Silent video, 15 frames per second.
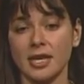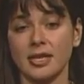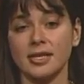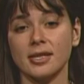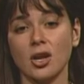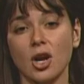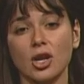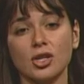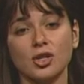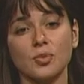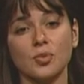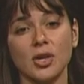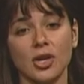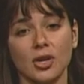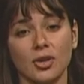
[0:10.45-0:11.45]
is hard to
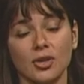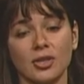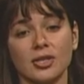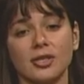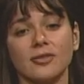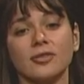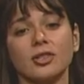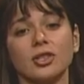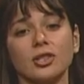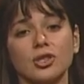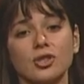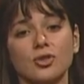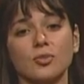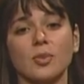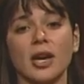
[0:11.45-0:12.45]
bear and difficult
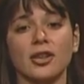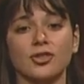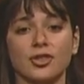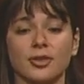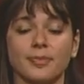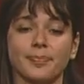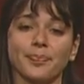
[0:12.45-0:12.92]
to imagine.